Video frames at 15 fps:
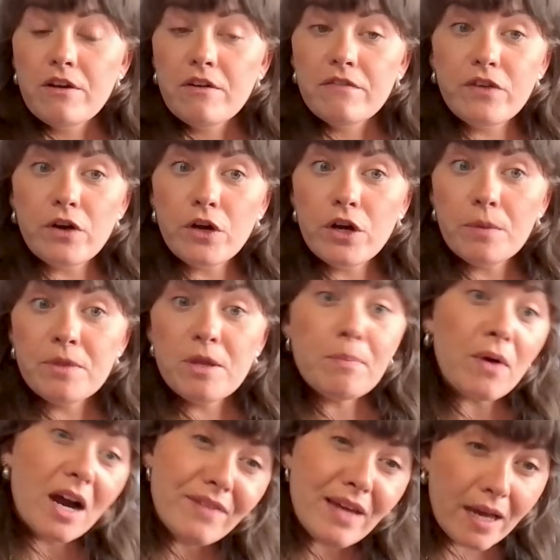for the
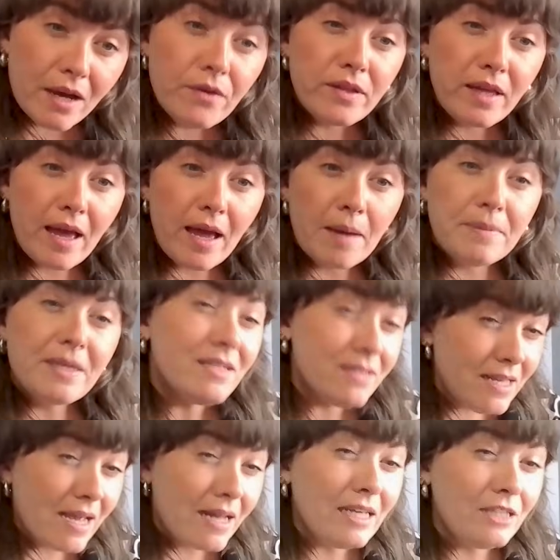private healthcare
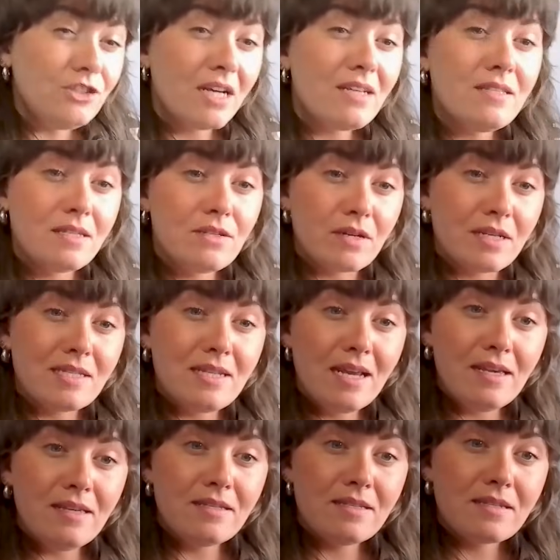because the NHS is on its
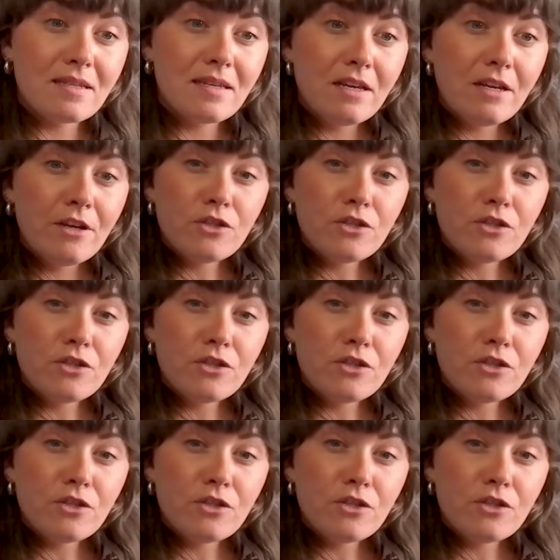knees.